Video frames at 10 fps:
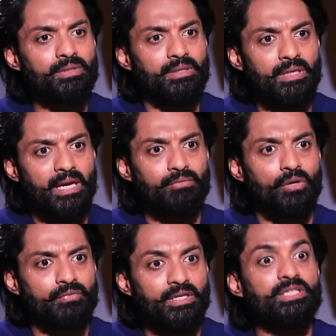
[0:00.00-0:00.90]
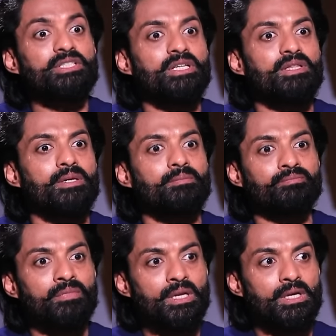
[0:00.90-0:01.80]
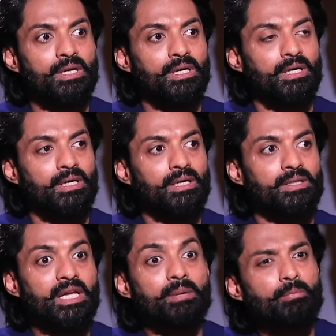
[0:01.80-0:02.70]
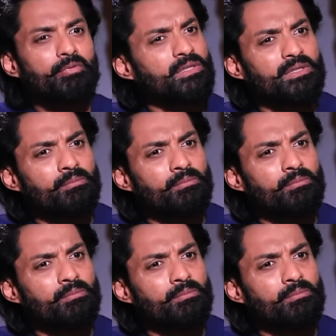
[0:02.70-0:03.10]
They have a lot of energy in them. Yeah. They come up with some